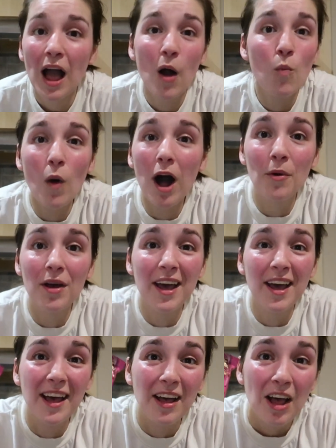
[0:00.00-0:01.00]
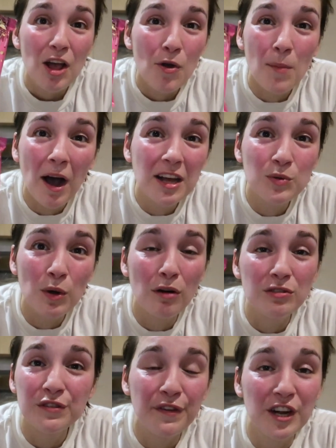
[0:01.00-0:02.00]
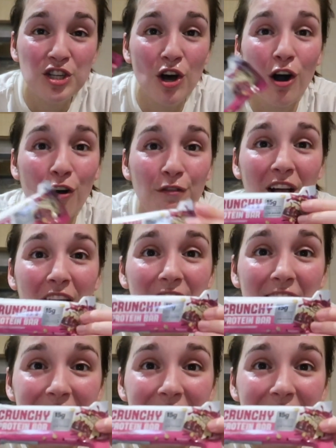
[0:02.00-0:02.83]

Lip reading: And while we're here, we might as well just finish off.